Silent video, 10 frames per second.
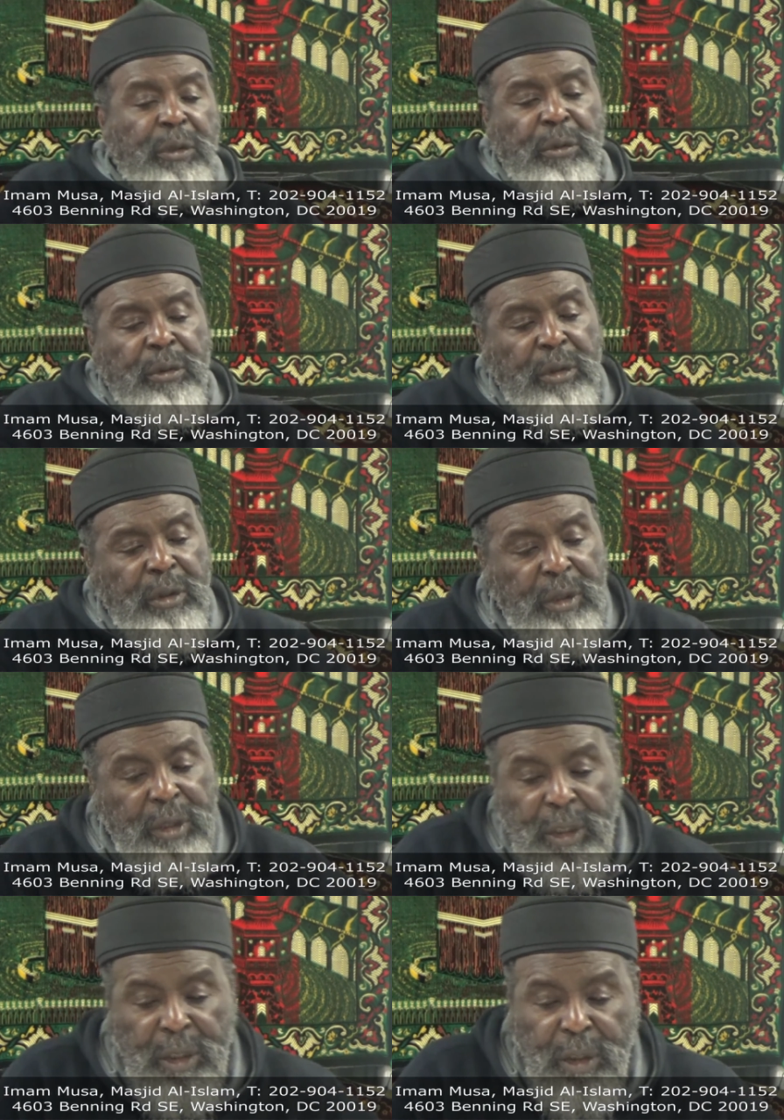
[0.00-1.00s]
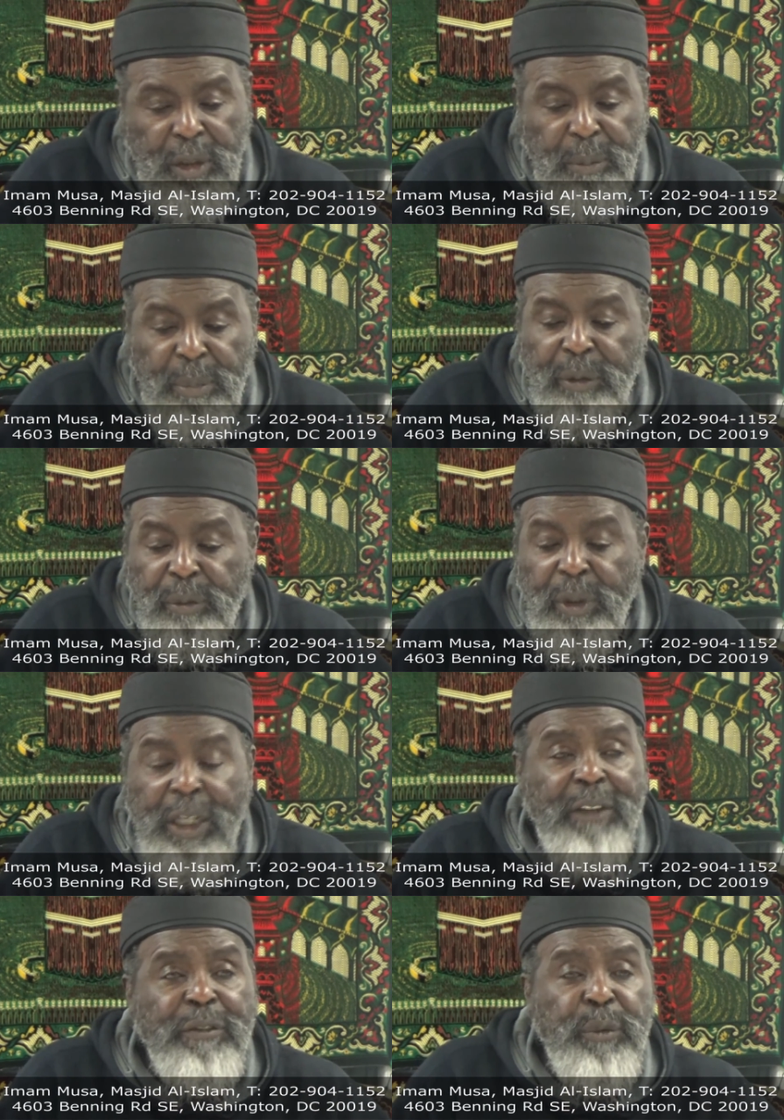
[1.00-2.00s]
over. But we'll
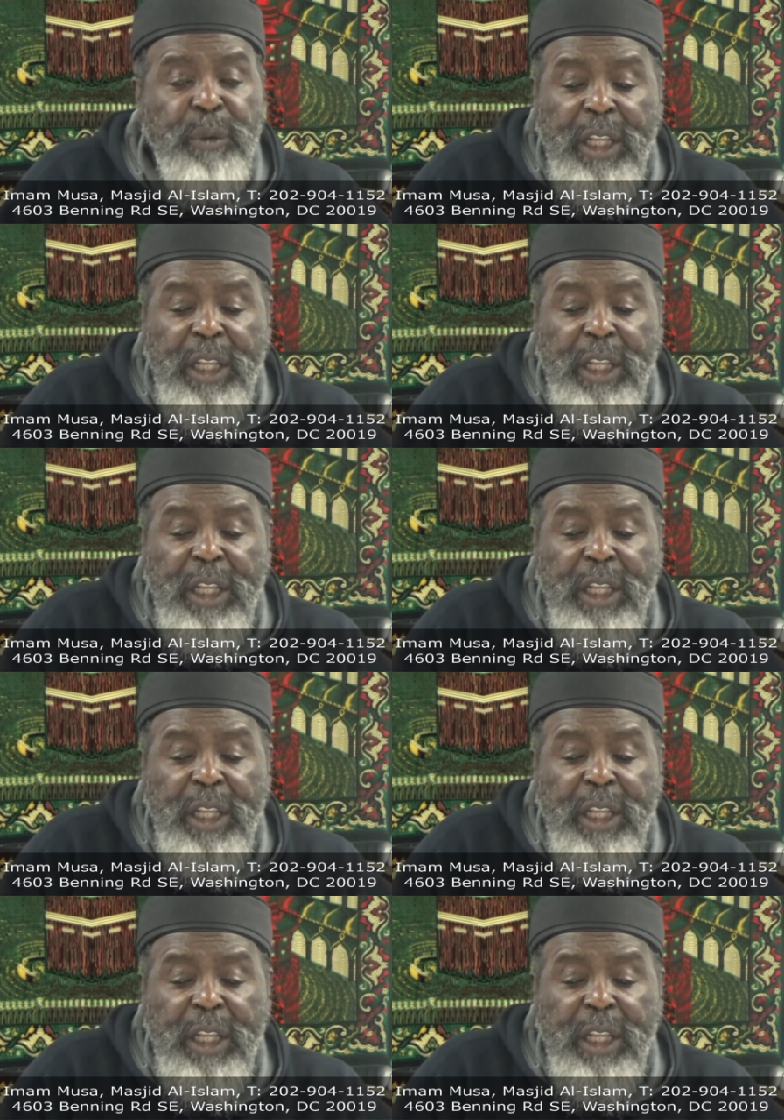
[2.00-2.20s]
have three